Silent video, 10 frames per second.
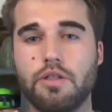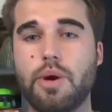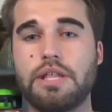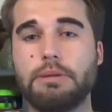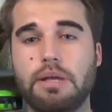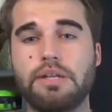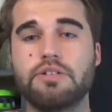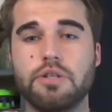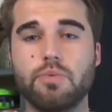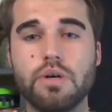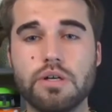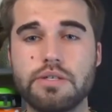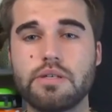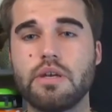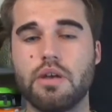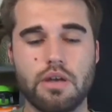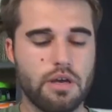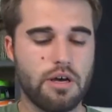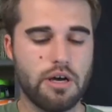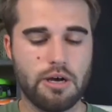the way they blend into the woods.
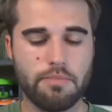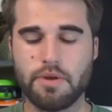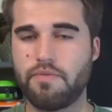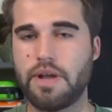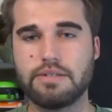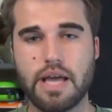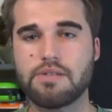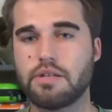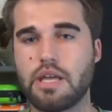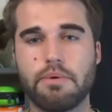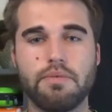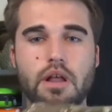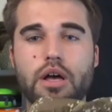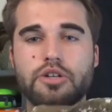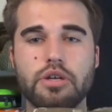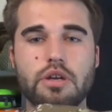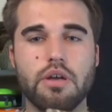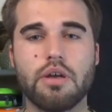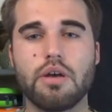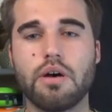They're fantastic camouflage.
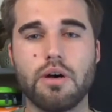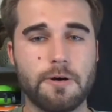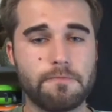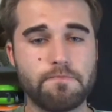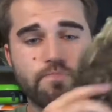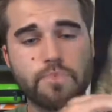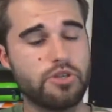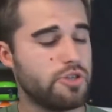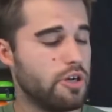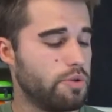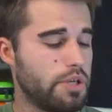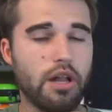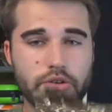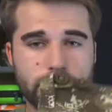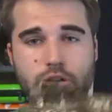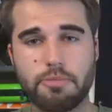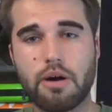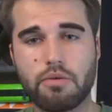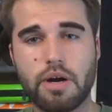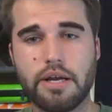So the colors are
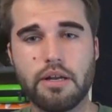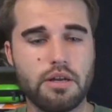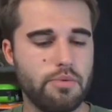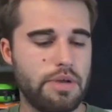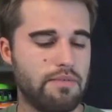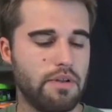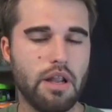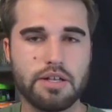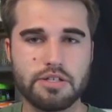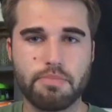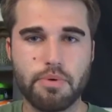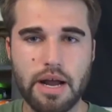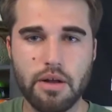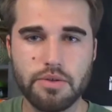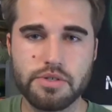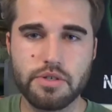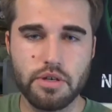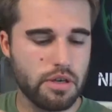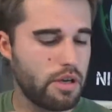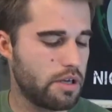about right. We have lots of browns,
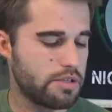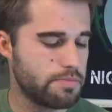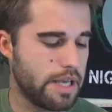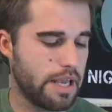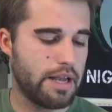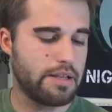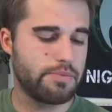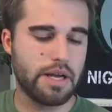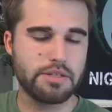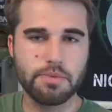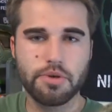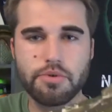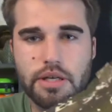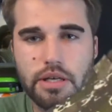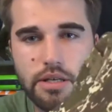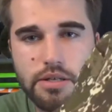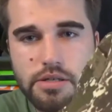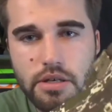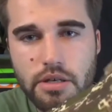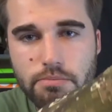some tans, we got some
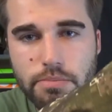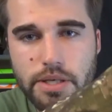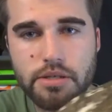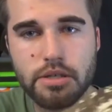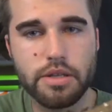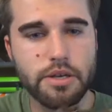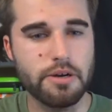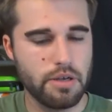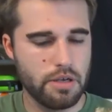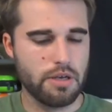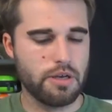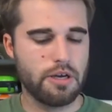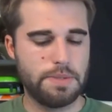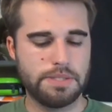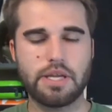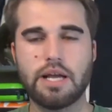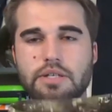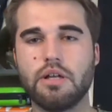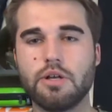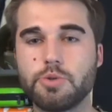greens mixed in there. These are the kinds
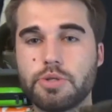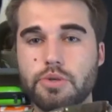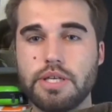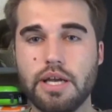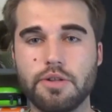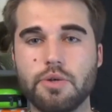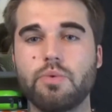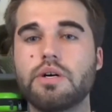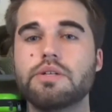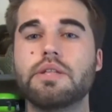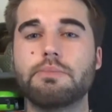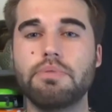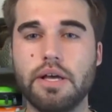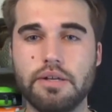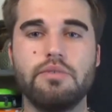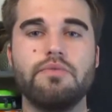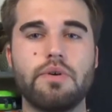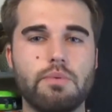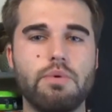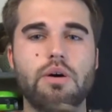of colors we do see out in the woods, and they blend in
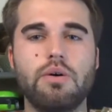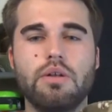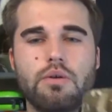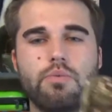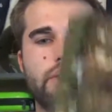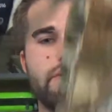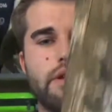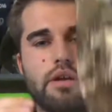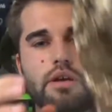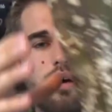very well with the